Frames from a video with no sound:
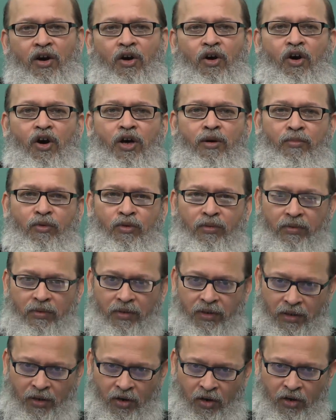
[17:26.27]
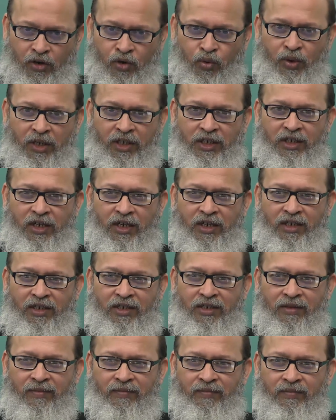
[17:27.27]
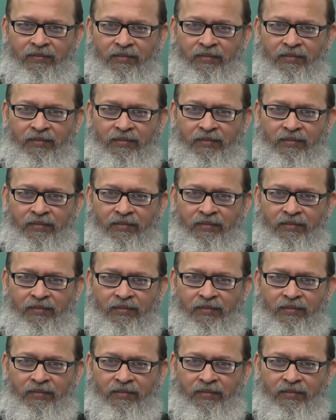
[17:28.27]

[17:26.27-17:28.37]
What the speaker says: or twin studies.